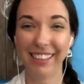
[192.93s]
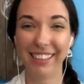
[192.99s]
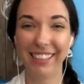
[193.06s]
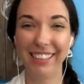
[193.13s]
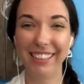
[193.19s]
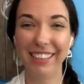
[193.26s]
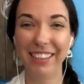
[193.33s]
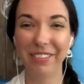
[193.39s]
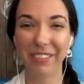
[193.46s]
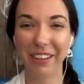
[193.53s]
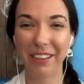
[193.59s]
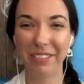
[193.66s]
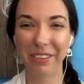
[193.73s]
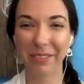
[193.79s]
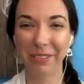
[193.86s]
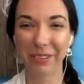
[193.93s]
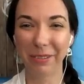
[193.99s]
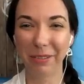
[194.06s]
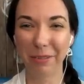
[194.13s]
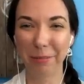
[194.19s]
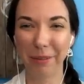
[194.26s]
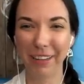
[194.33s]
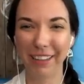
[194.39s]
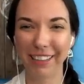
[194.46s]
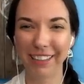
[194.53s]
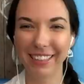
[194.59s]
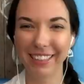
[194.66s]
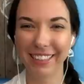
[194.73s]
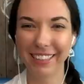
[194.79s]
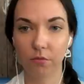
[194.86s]
Didn't he reach over to his
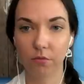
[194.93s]
pocket?